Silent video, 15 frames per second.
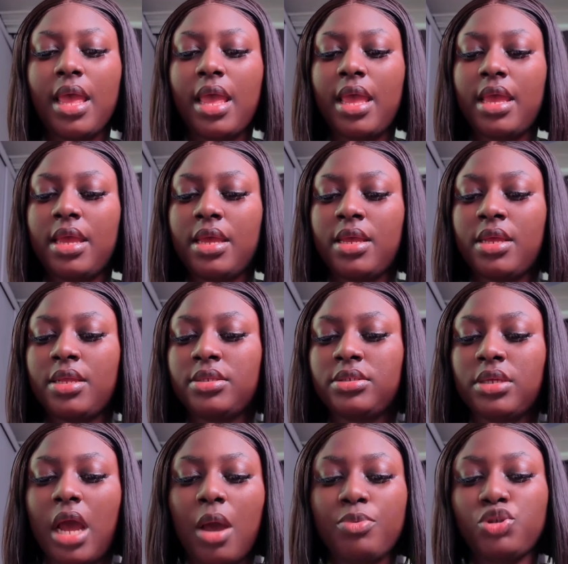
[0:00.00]

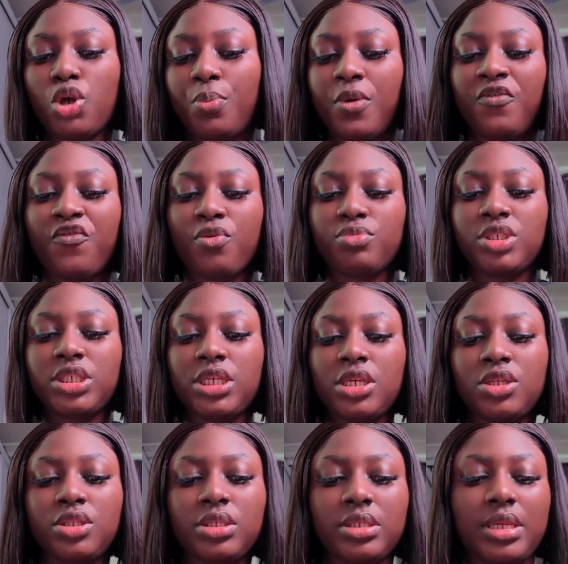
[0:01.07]
and I'll be shopping from
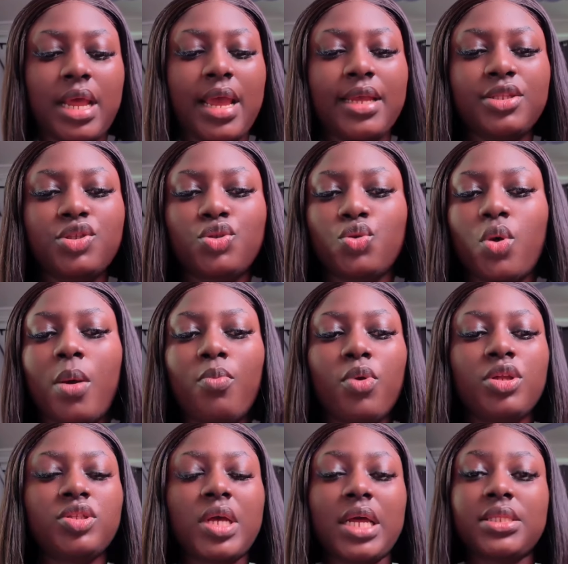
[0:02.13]
Shein tonight, so I'm
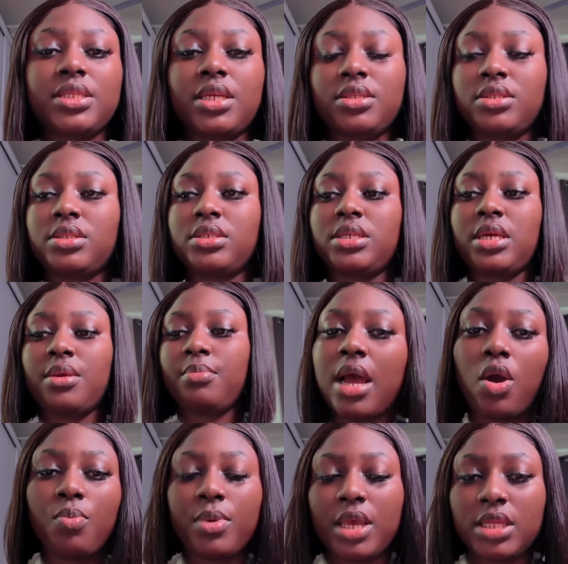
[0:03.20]
going to attend to them.
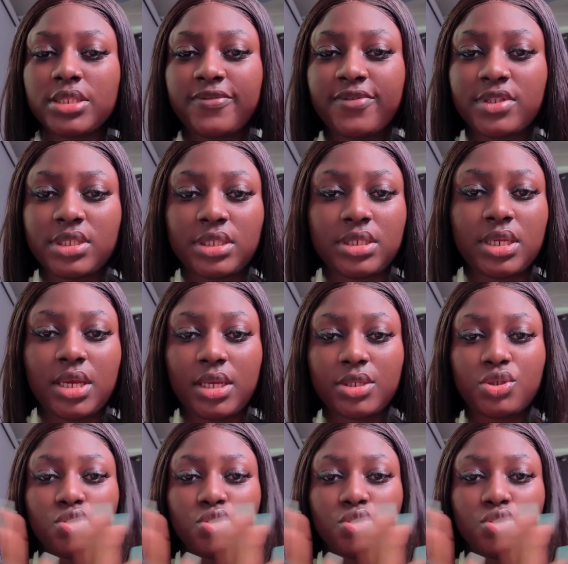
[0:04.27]
That will be it for today.